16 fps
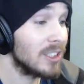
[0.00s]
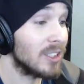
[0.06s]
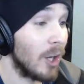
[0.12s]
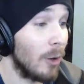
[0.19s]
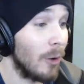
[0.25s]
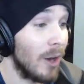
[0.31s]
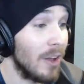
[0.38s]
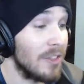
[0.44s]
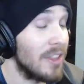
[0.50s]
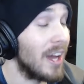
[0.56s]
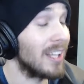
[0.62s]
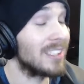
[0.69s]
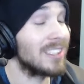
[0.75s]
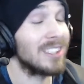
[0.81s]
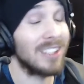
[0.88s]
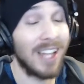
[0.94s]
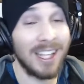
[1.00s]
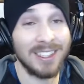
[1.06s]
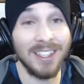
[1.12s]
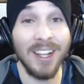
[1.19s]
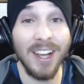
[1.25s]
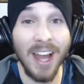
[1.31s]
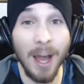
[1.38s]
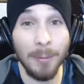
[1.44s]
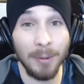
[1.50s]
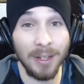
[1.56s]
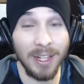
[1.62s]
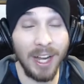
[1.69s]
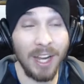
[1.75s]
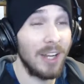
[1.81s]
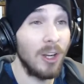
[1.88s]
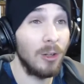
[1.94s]
So that's not
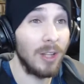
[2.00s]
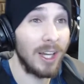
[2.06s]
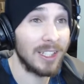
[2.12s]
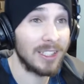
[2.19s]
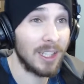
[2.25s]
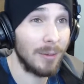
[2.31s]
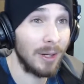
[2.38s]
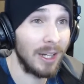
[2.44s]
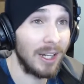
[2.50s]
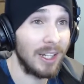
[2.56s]
happening. I know last time